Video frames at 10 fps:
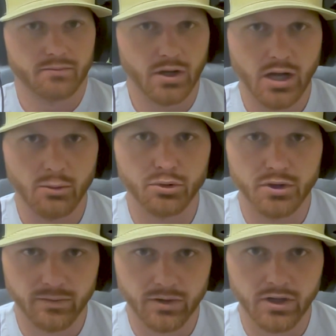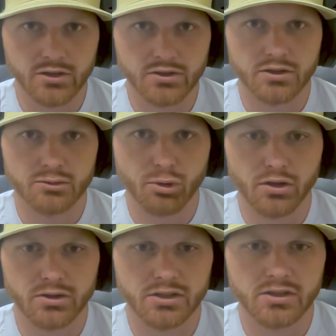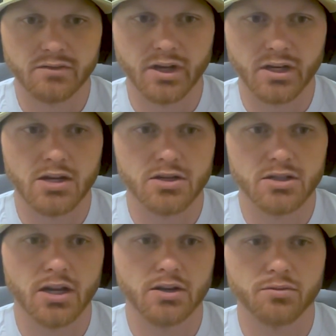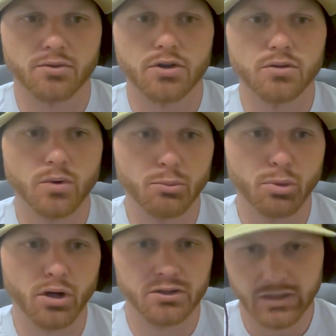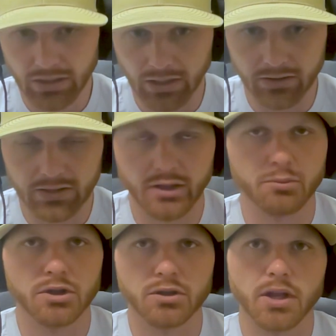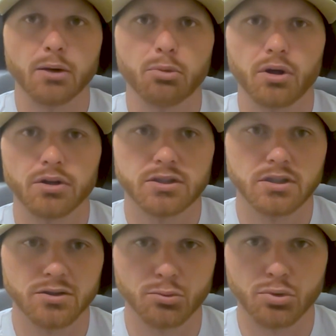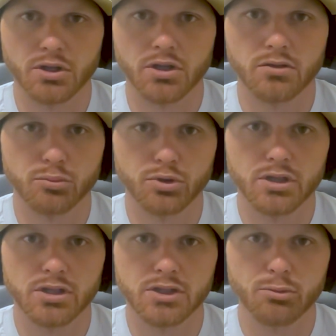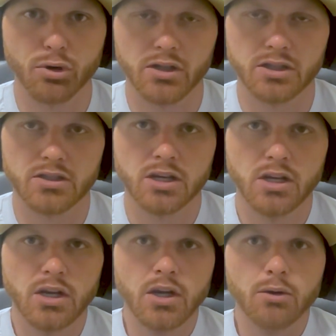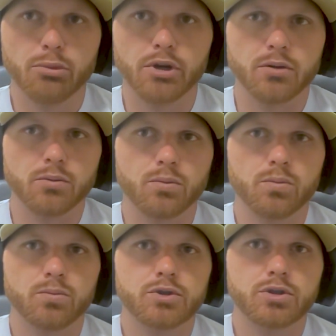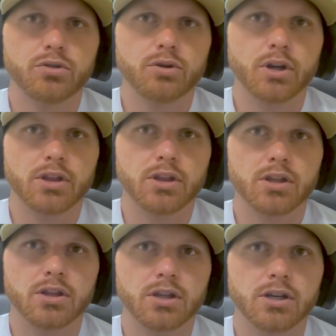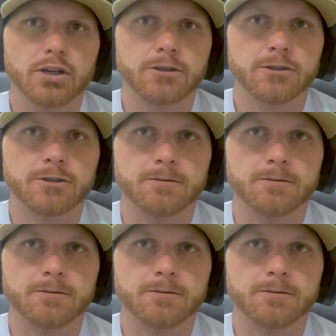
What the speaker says: a couple different insurance policies. In fact, I just had to renew one policy, and Alex helped me do that policy. It was a pretty easy process. But two, I think there's